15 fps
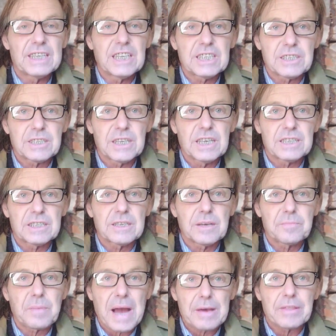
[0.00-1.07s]
and it's
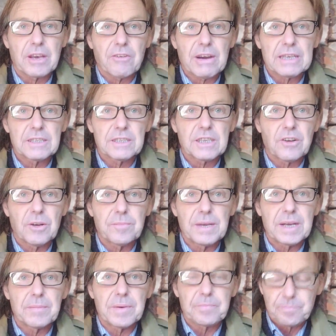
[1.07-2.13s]
about the grand solar
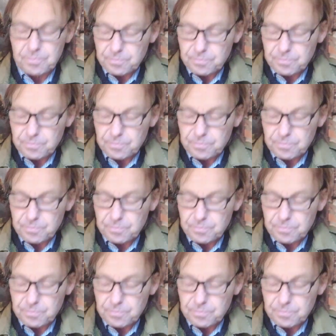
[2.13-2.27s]
minimum.